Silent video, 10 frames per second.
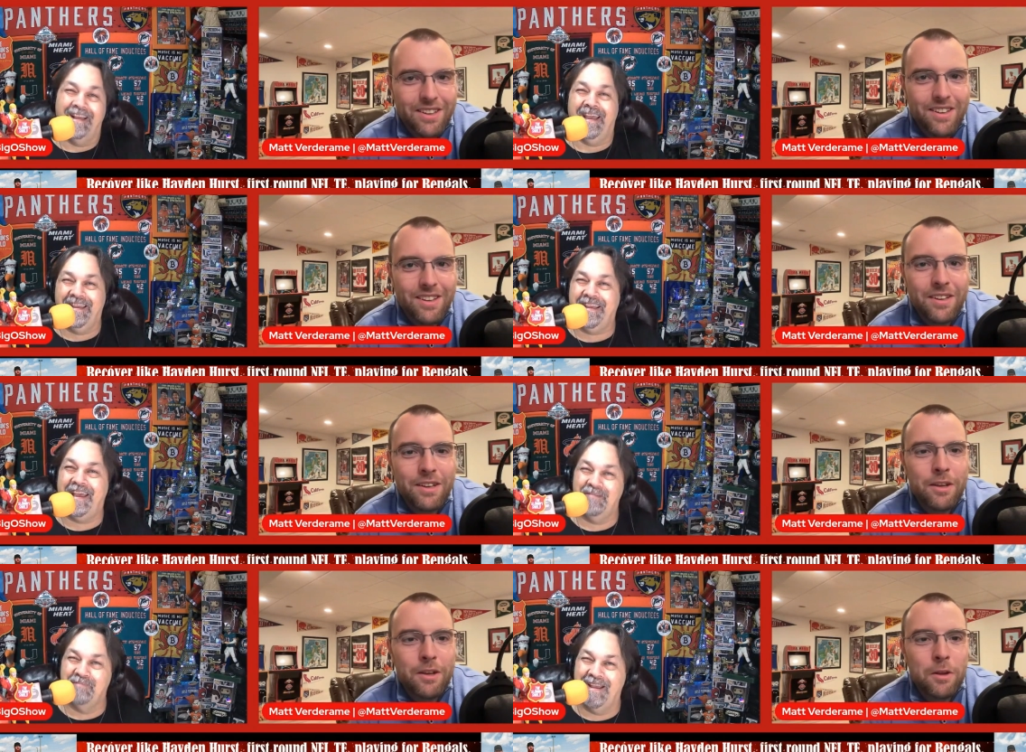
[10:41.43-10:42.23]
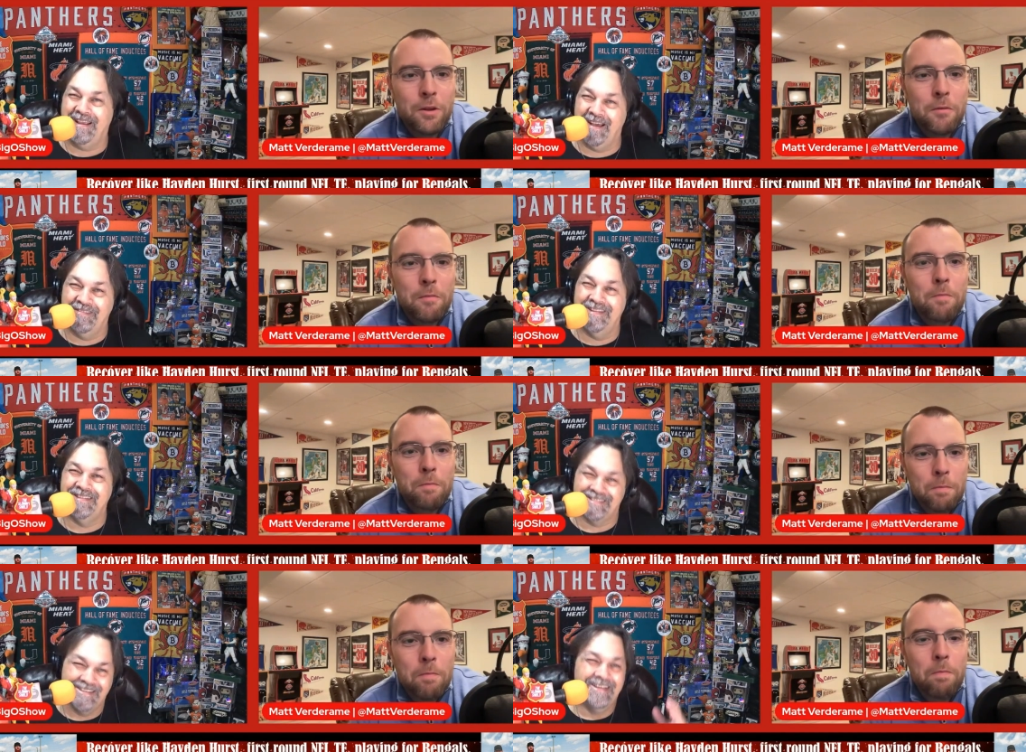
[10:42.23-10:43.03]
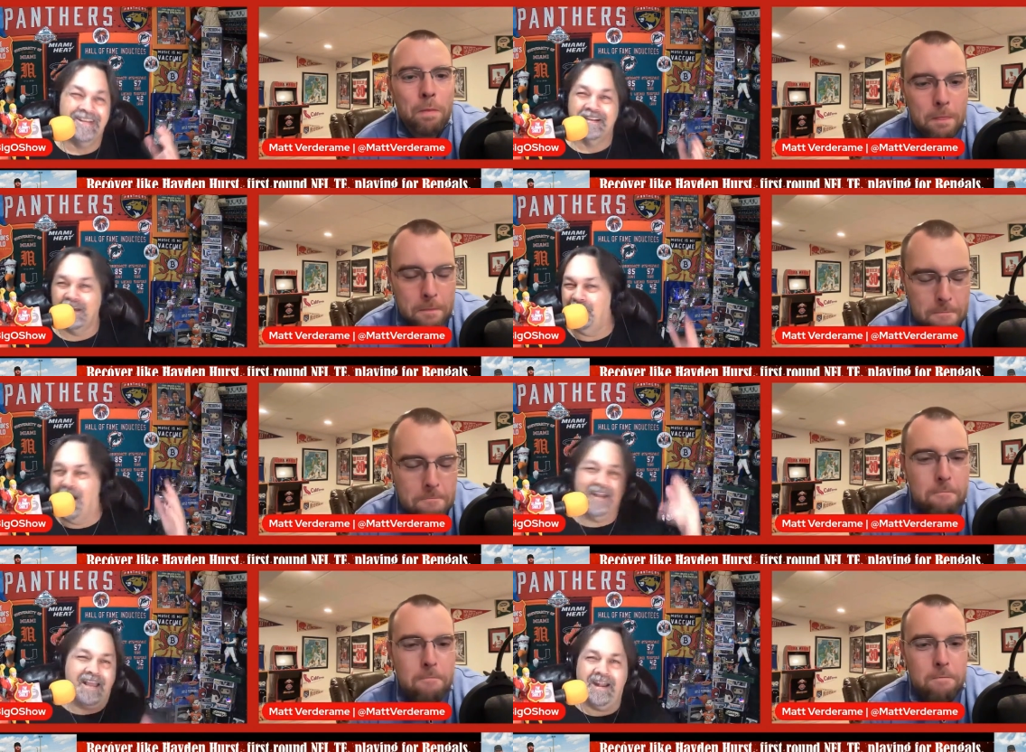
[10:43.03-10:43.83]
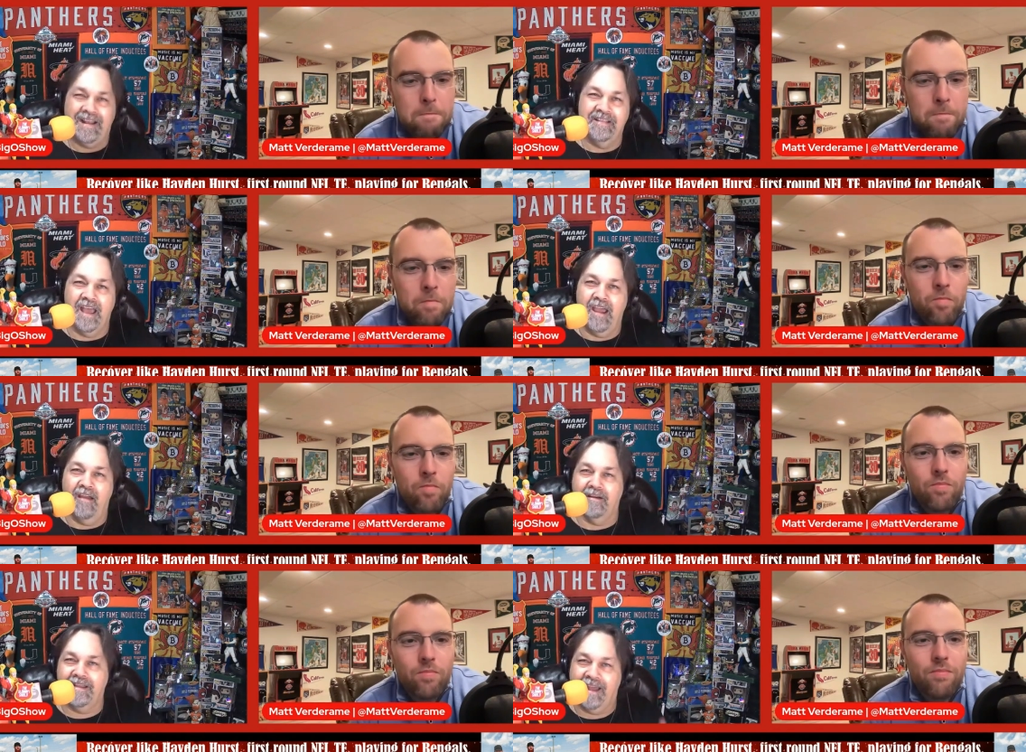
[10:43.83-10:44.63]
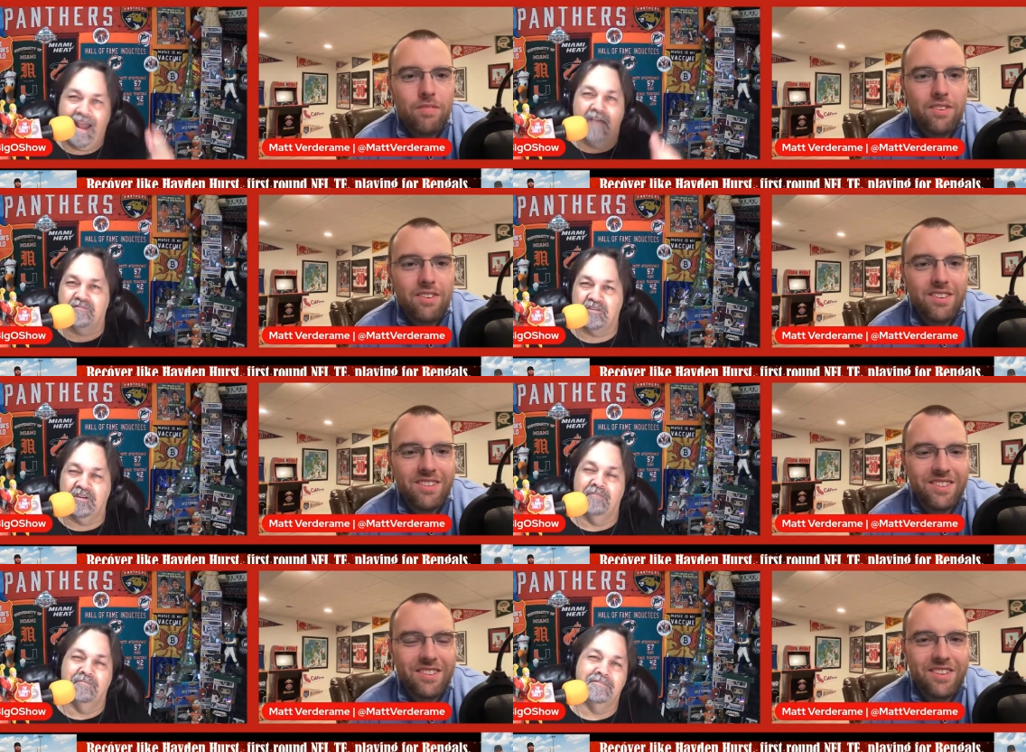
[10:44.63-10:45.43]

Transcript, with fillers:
Speaker 1: a.k.a. Mike Evans, come on, get in there, get after him.